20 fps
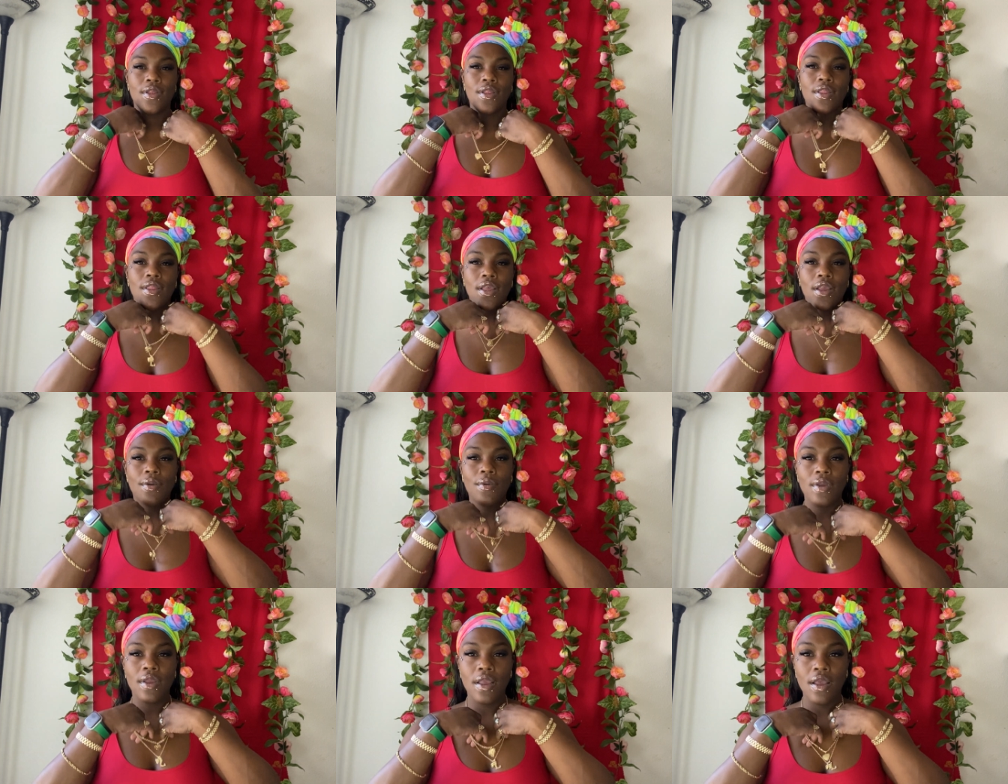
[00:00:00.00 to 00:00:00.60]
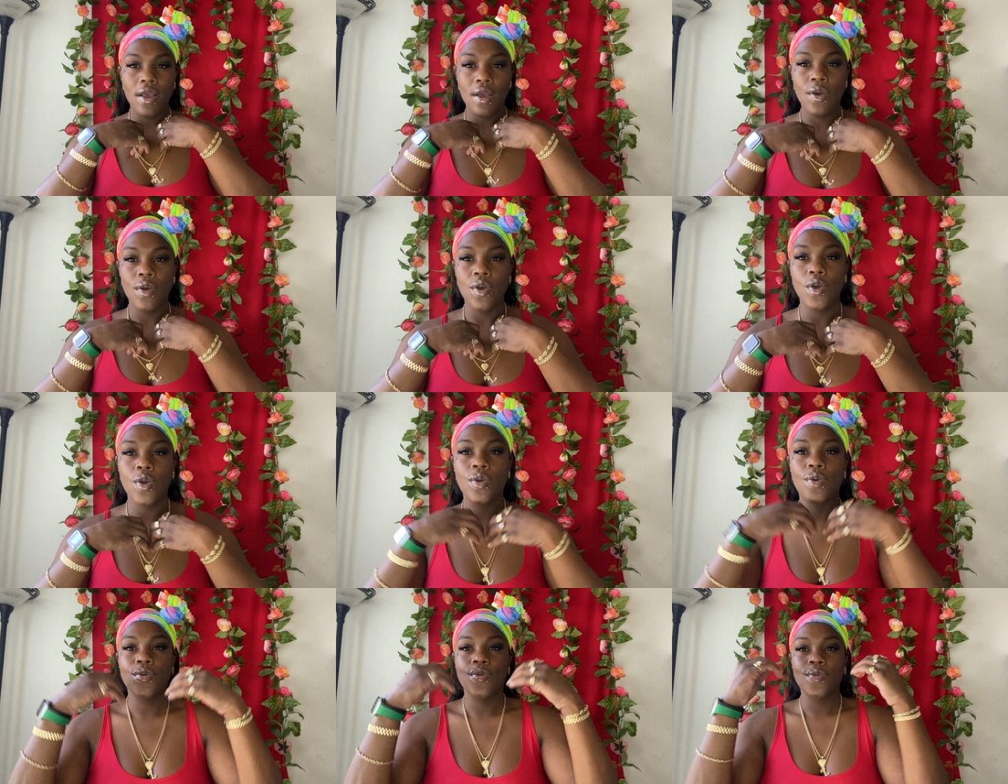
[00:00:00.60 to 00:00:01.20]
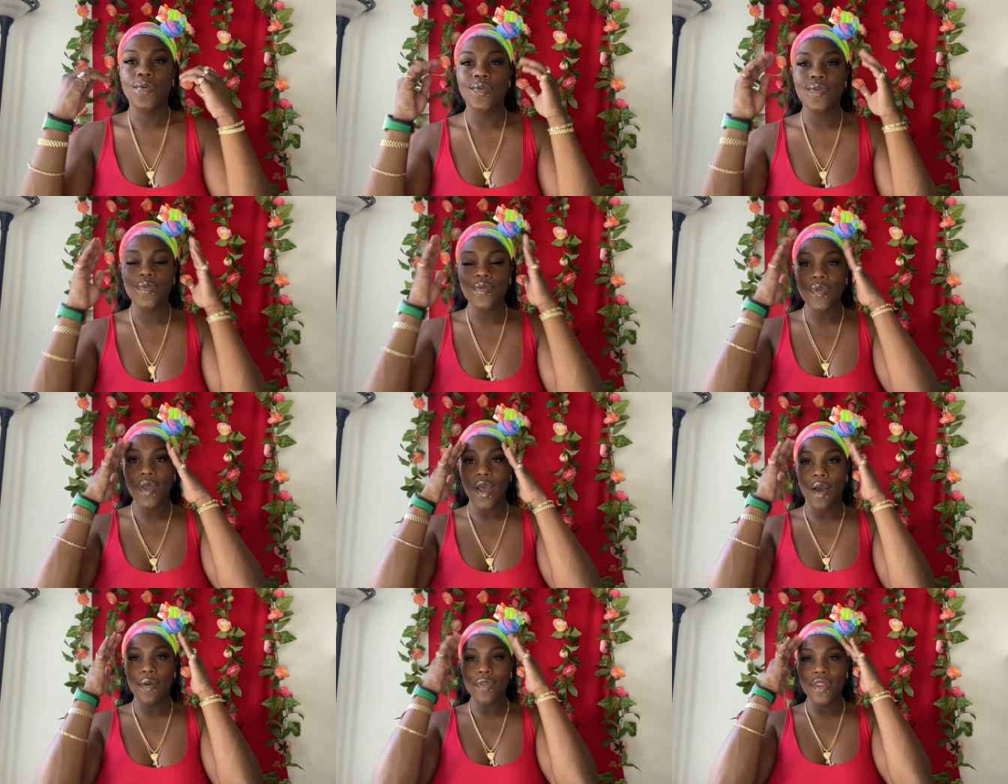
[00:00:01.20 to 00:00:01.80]
there we go.
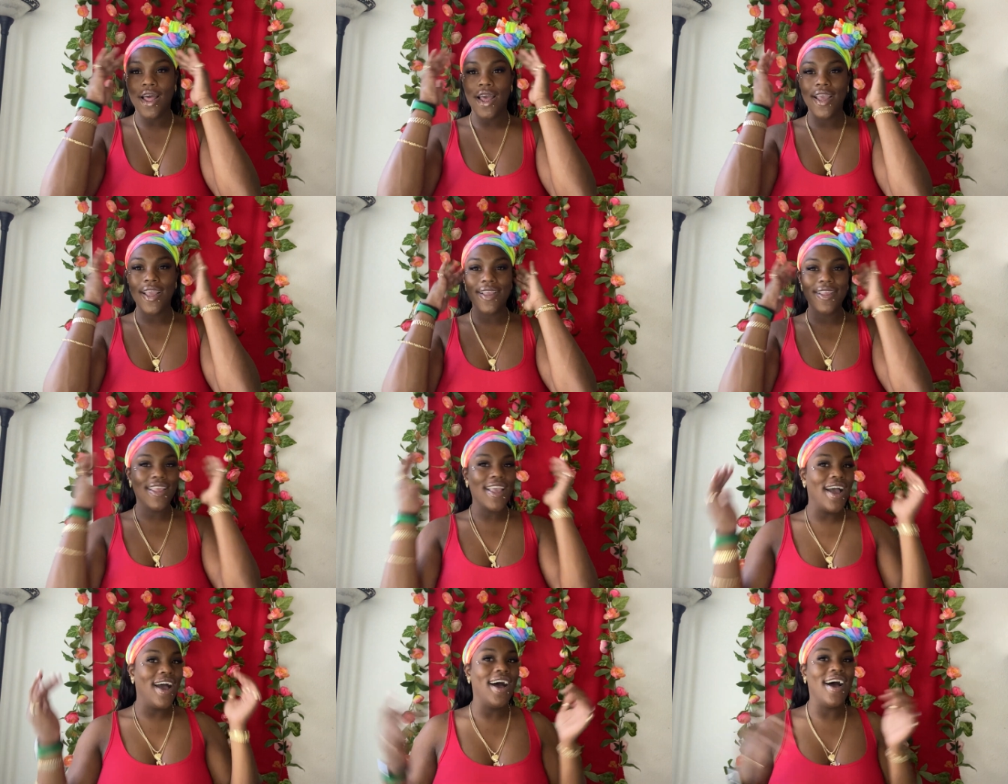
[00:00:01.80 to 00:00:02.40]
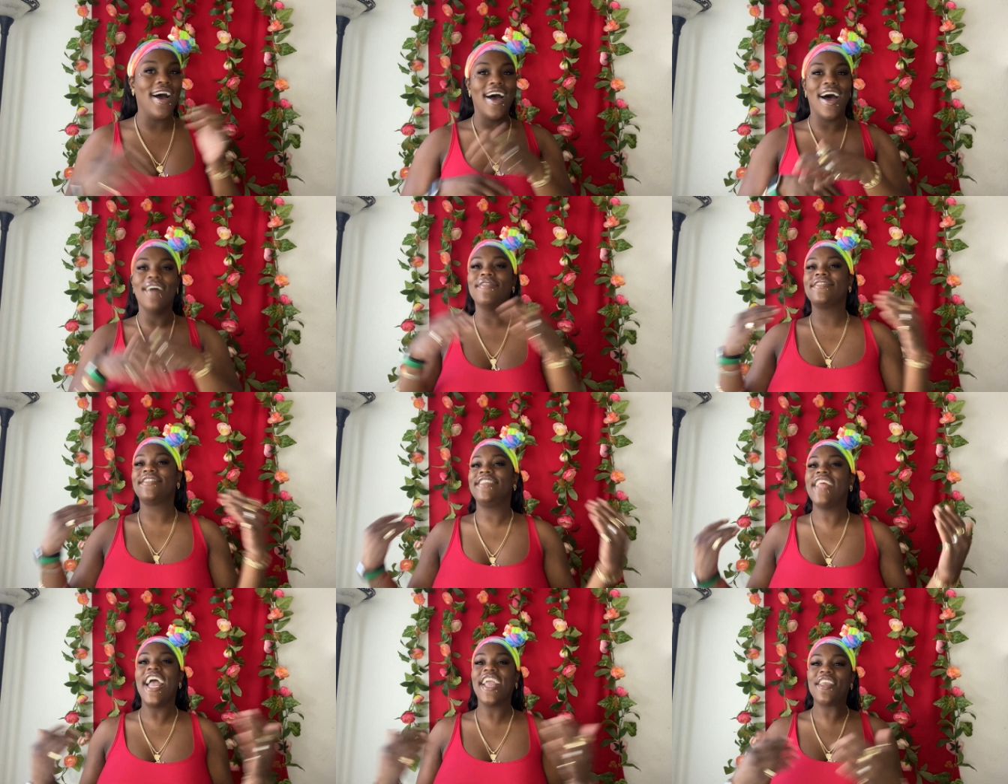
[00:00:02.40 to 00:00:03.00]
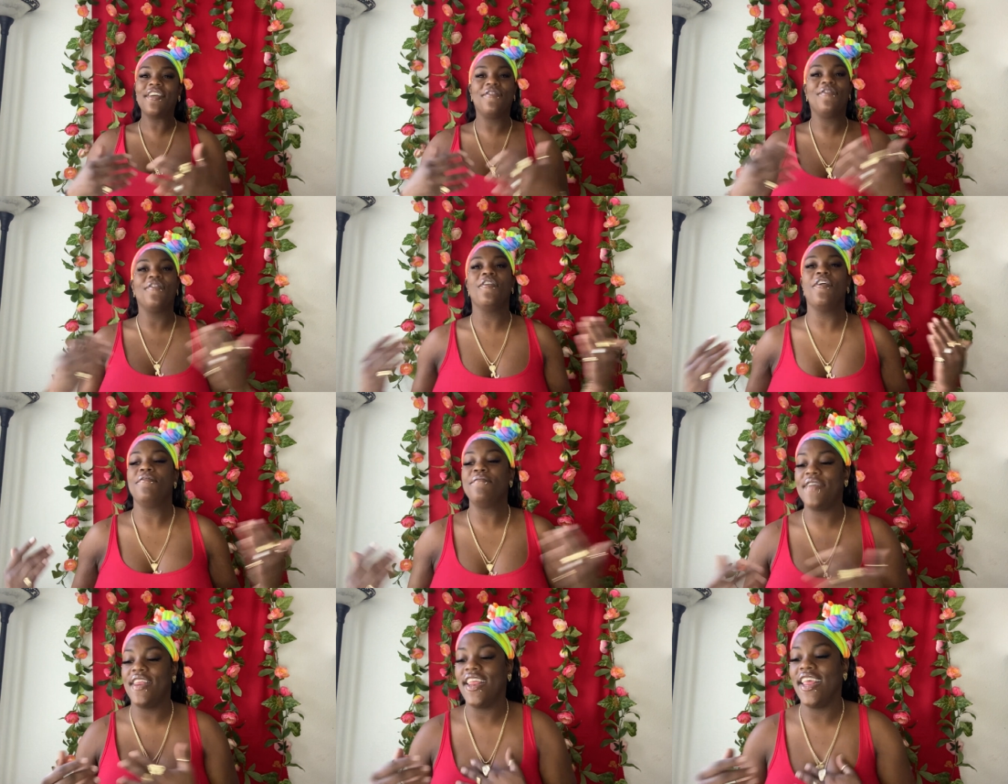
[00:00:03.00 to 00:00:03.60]
I'm like, yo, I was necking
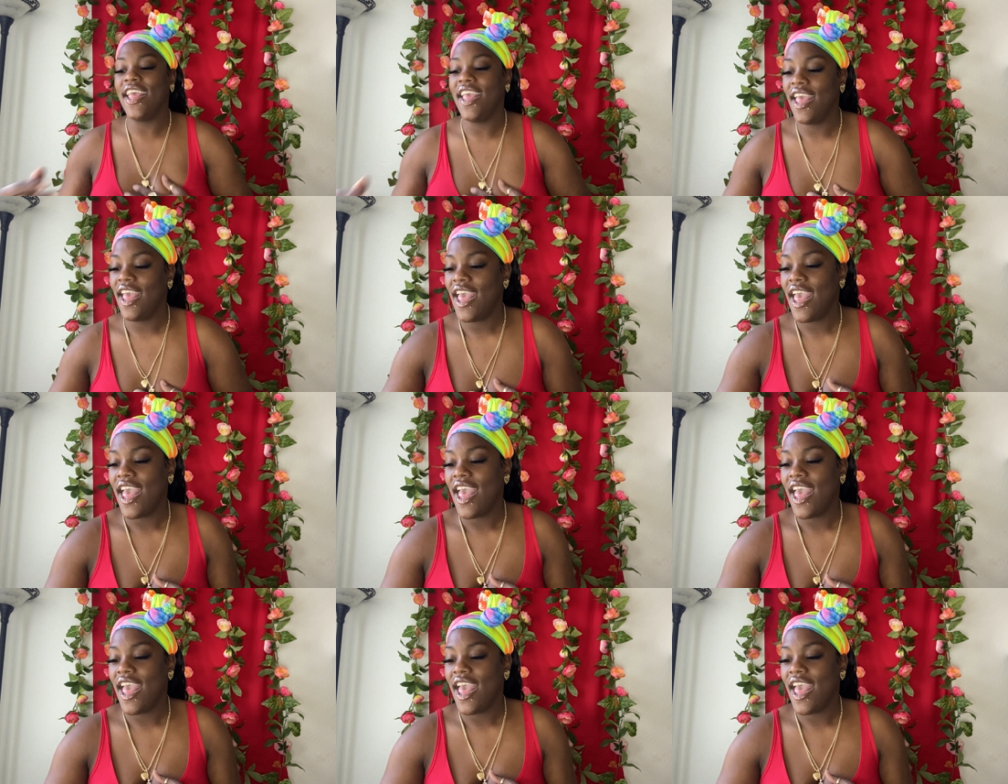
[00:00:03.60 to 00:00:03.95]
for a minute.